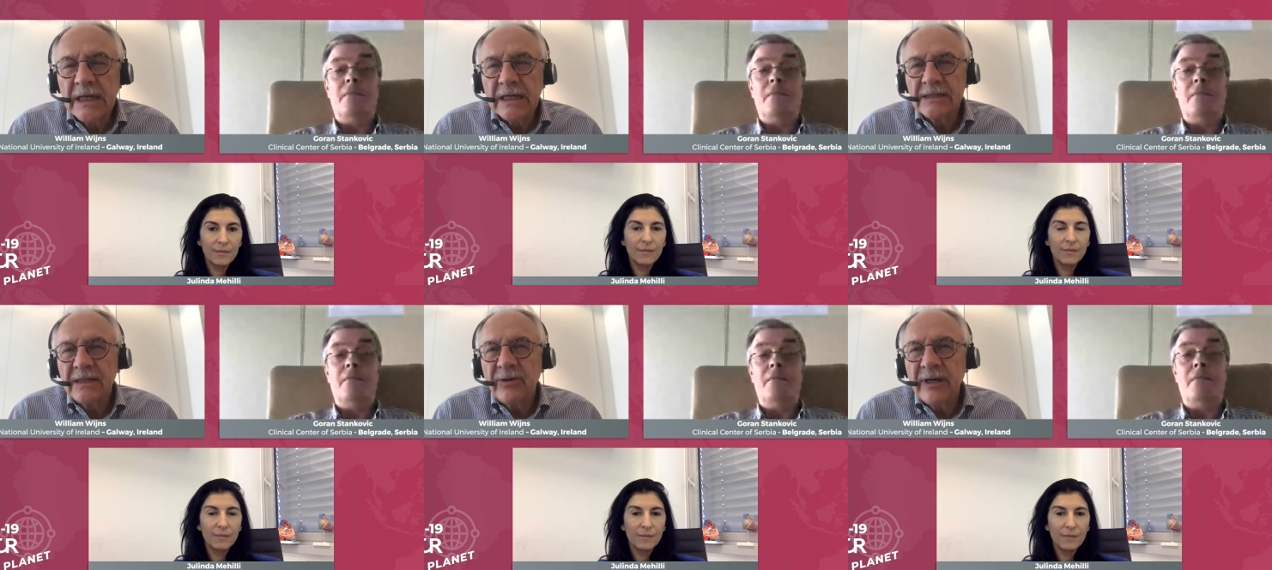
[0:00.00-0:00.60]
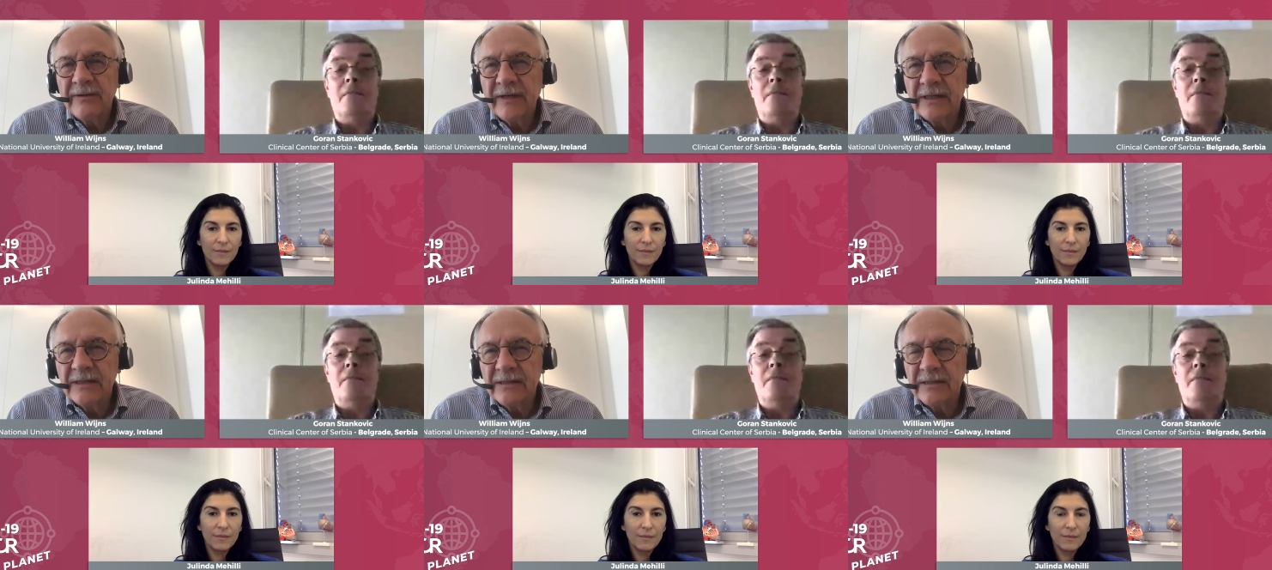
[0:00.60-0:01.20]
Speaker 1: Is there
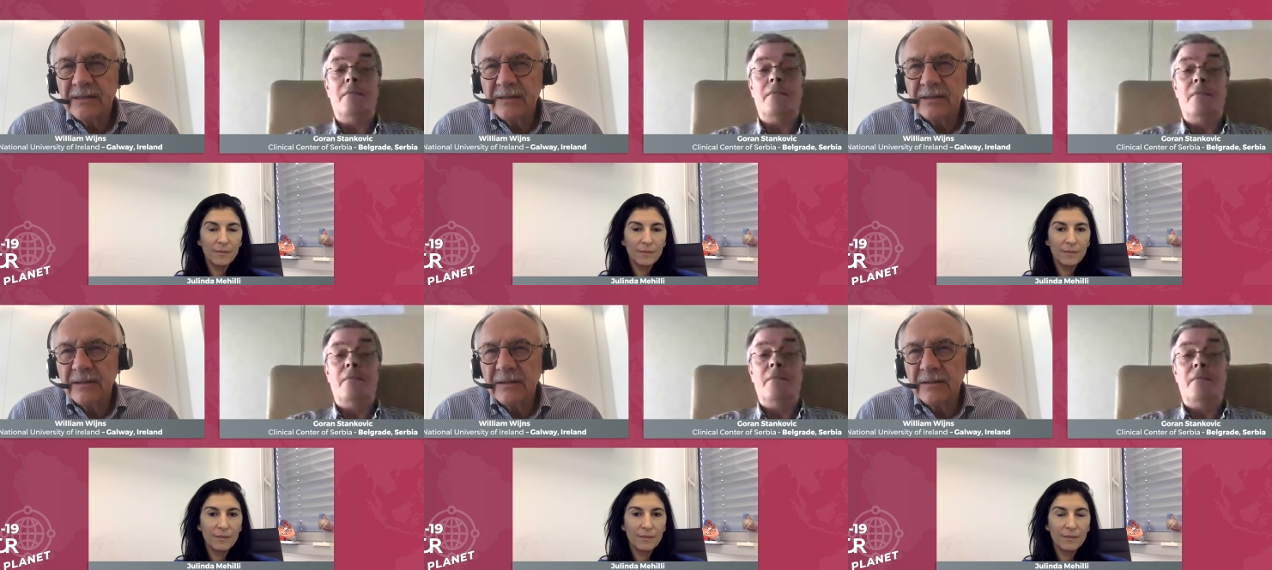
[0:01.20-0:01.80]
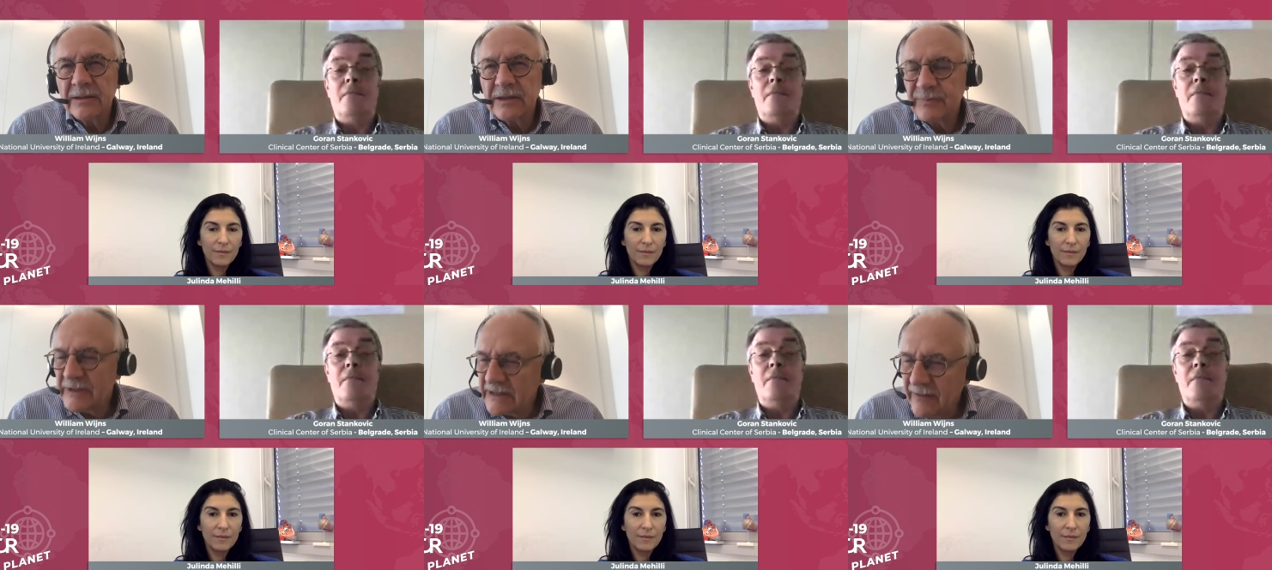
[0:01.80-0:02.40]
anything
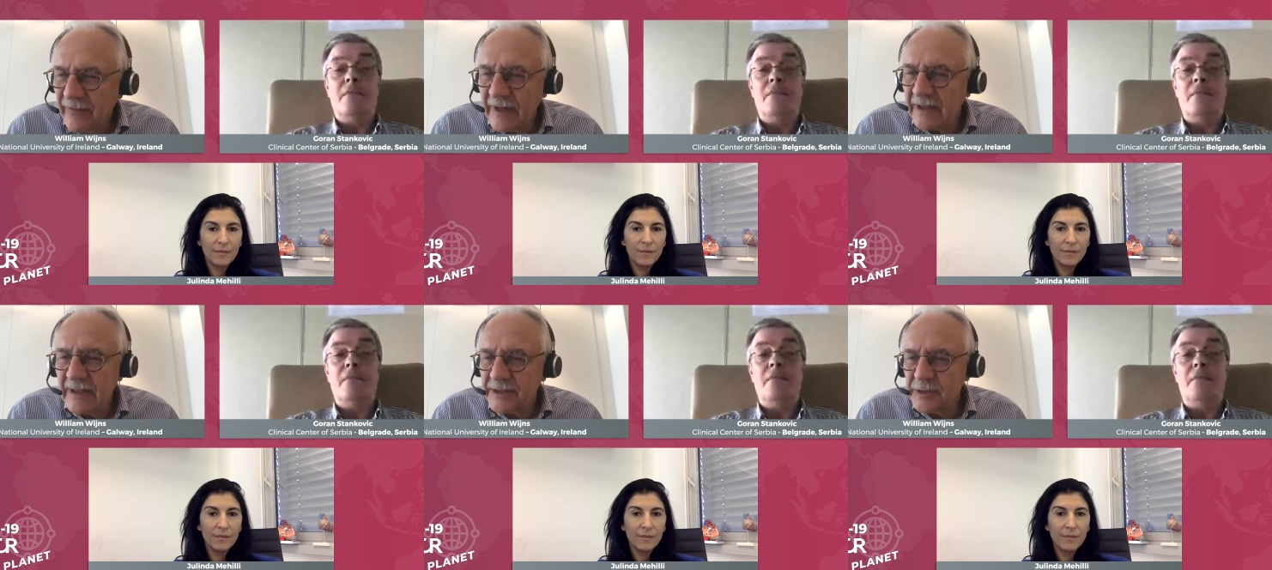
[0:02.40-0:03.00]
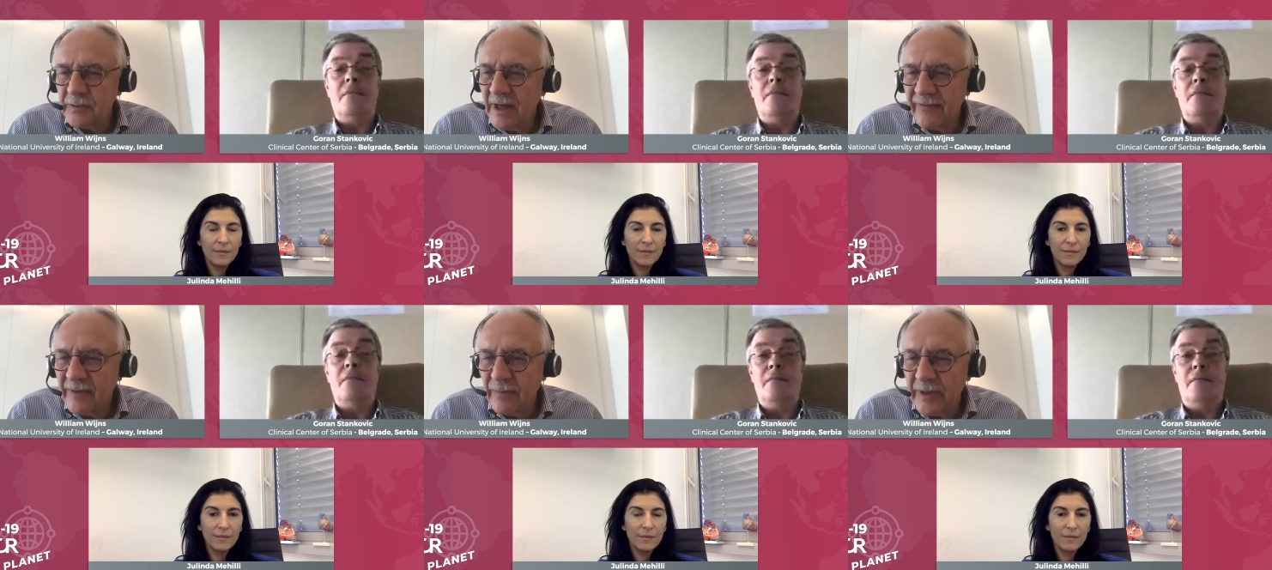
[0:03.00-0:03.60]
specific that you
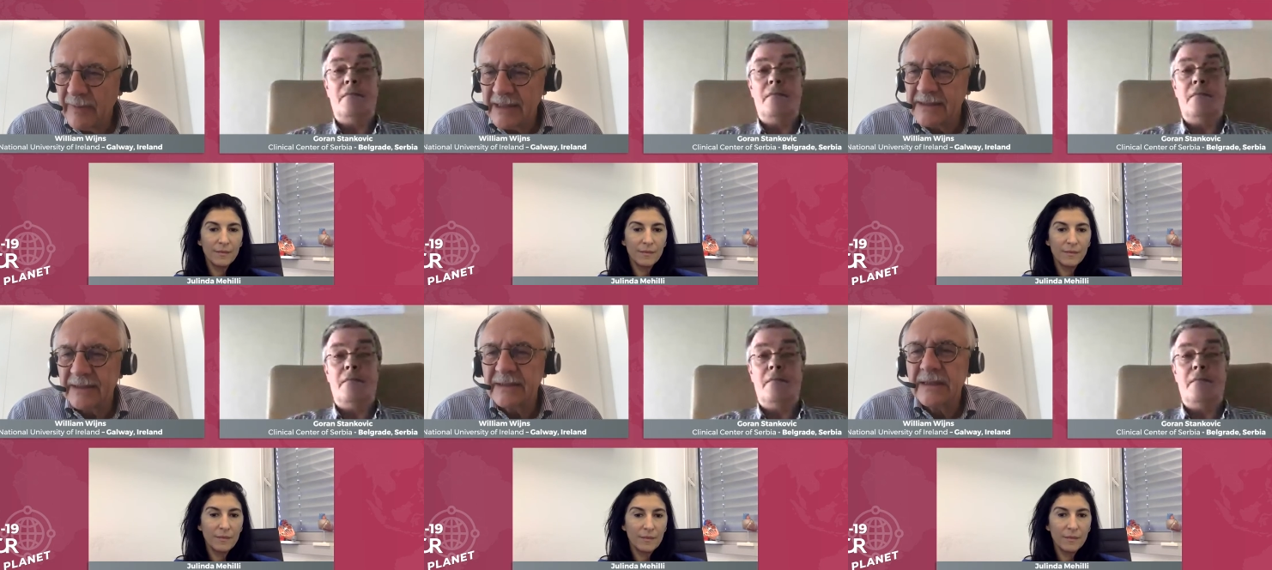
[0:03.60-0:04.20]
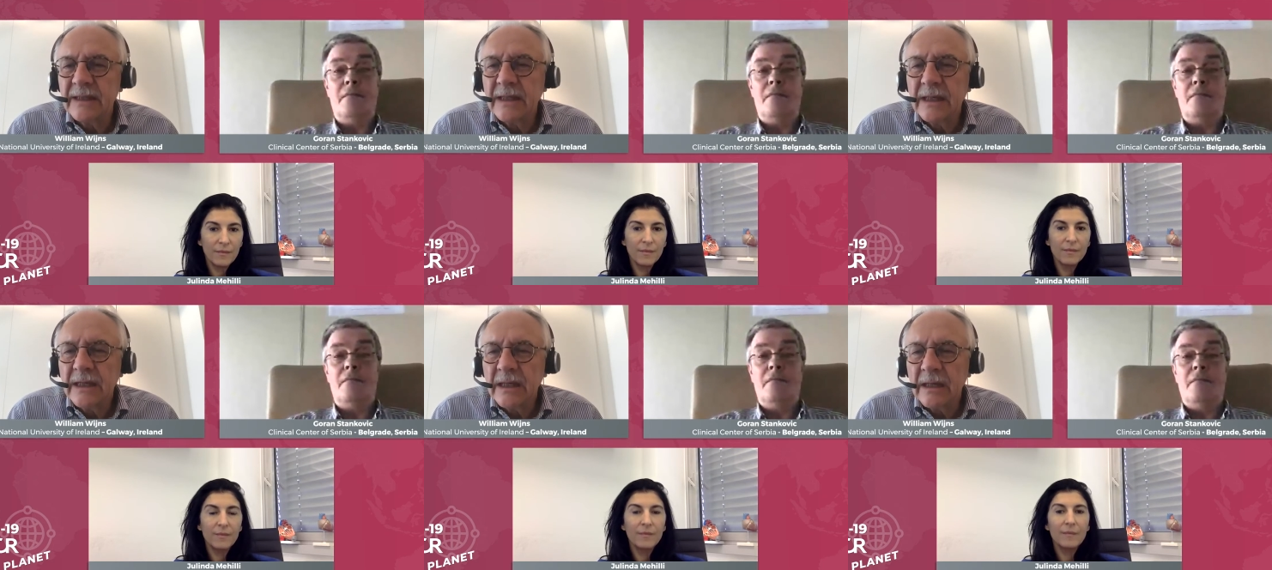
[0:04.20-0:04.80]
have implemented
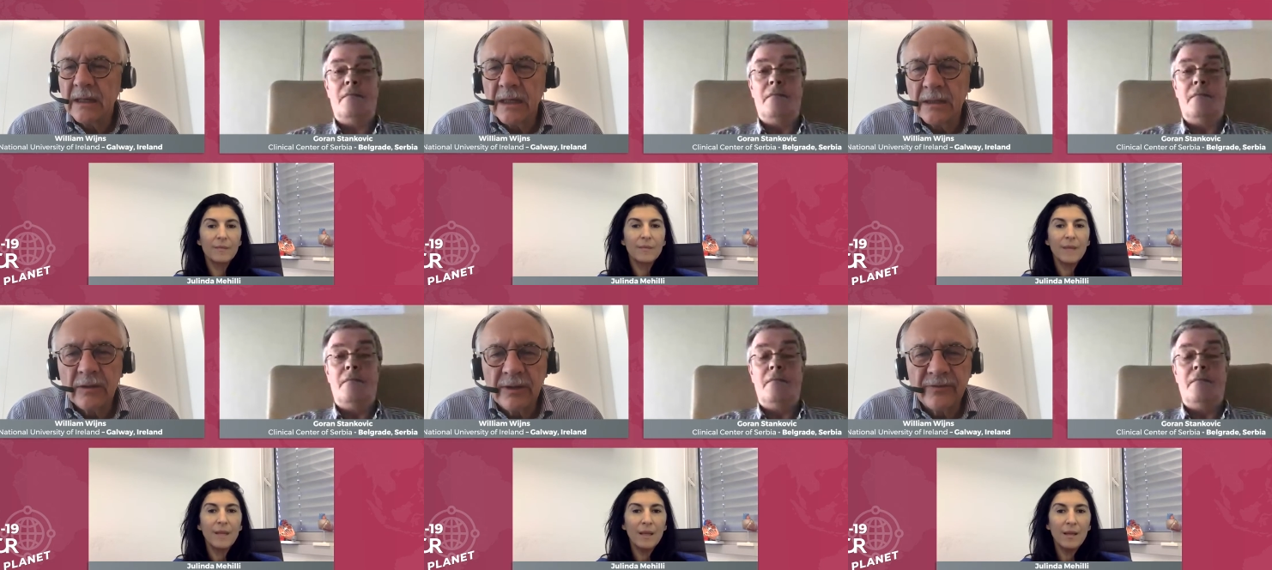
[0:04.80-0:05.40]
uh, in your